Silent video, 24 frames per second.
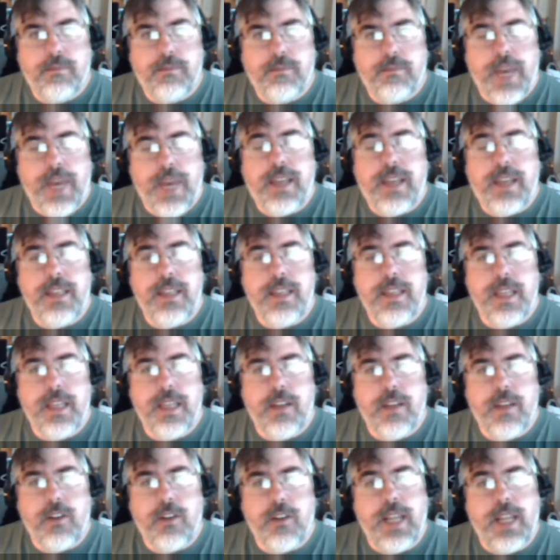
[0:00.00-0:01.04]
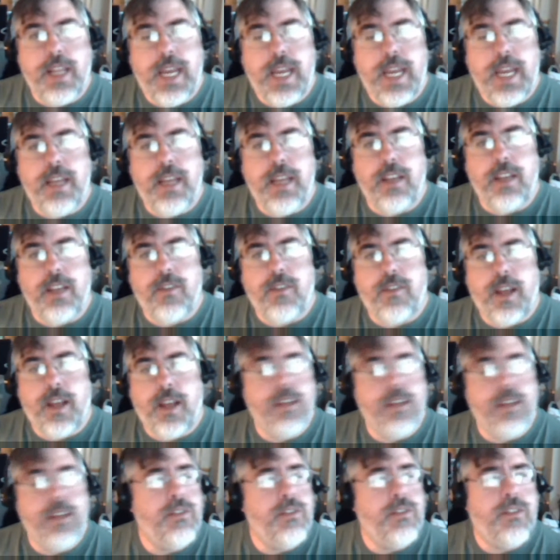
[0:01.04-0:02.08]
Back in the early 80s, I
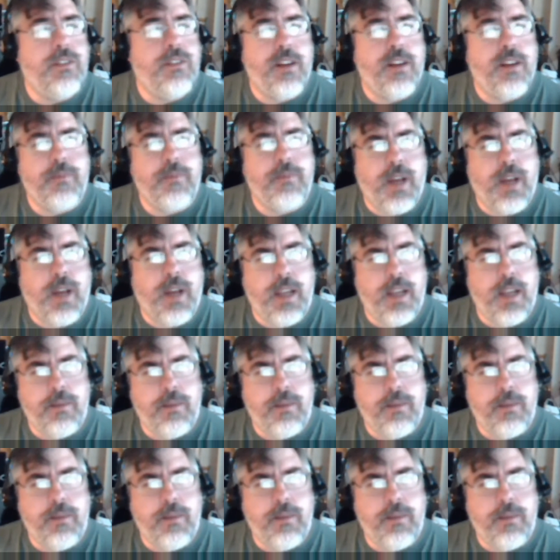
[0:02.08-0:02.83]
used up my